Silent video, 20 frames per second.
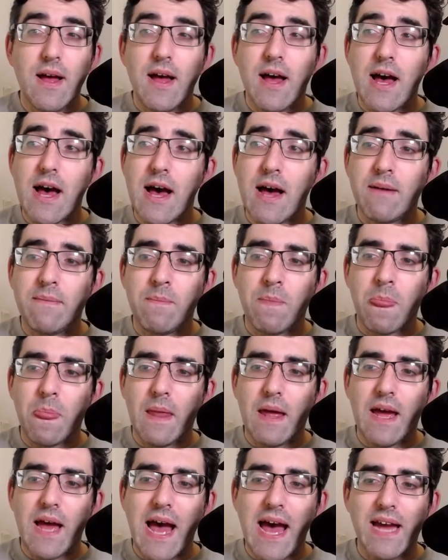
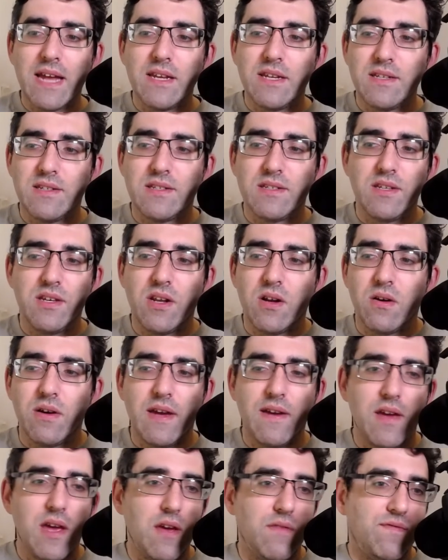And you know,
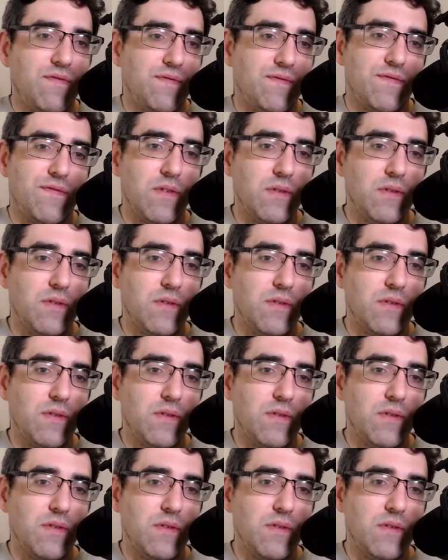if